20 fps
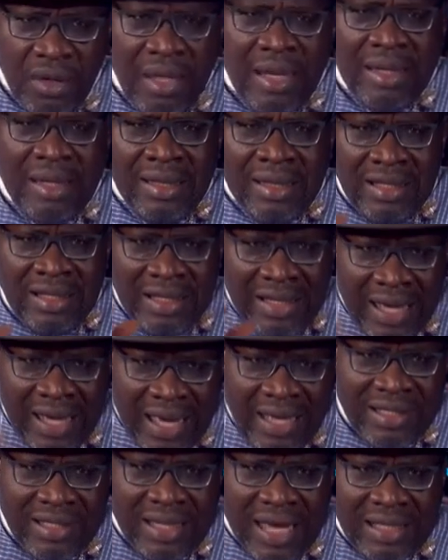
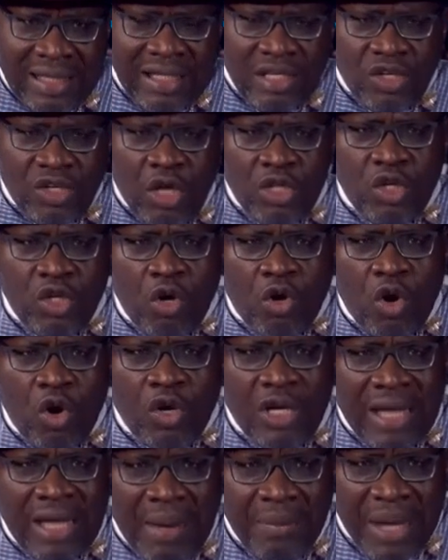Yes, that is also
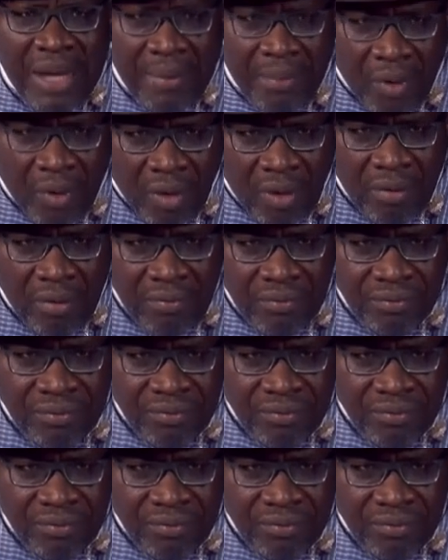condemnable.